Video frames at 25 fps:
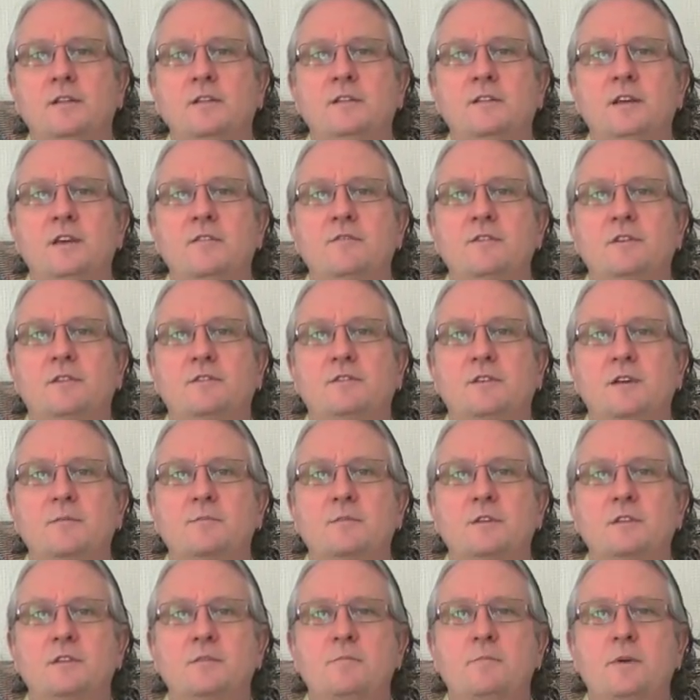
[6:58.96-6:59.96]
They've
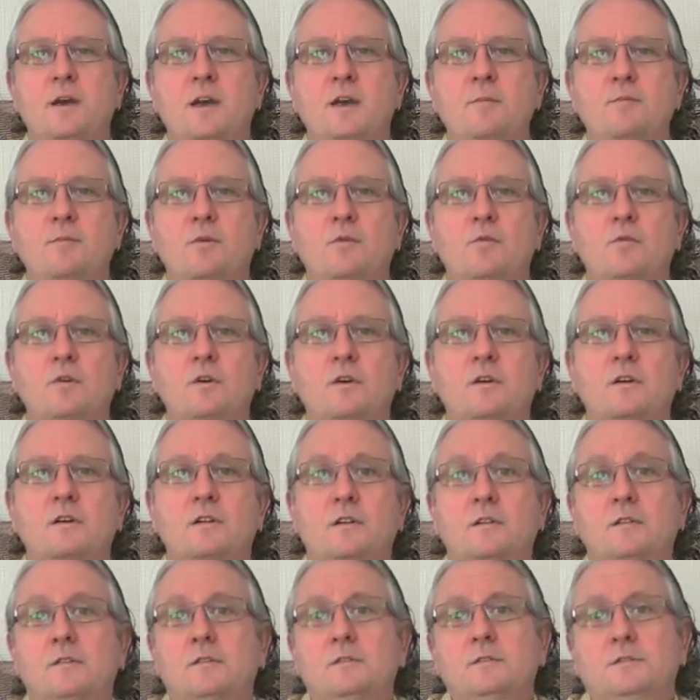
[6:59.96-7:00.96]
accepted the paperwork.
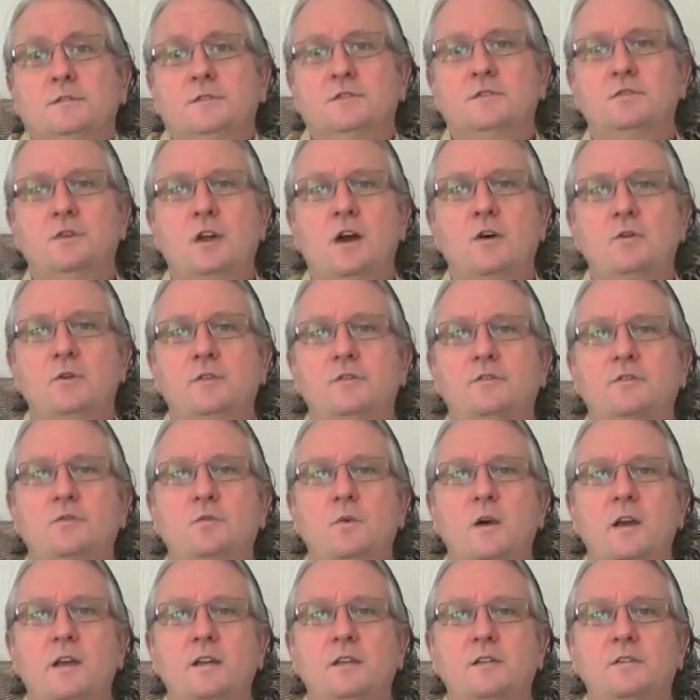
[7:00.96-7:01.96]
So now it's a
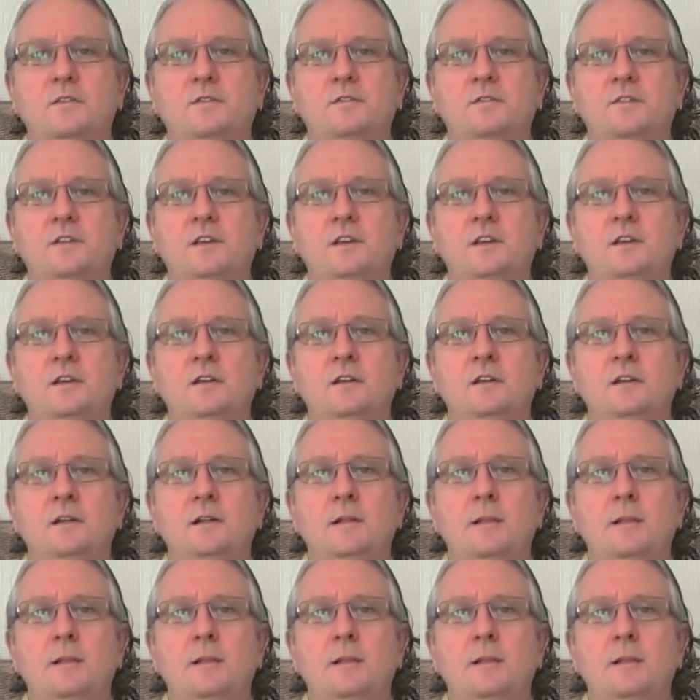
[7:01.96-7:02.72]
wait and see.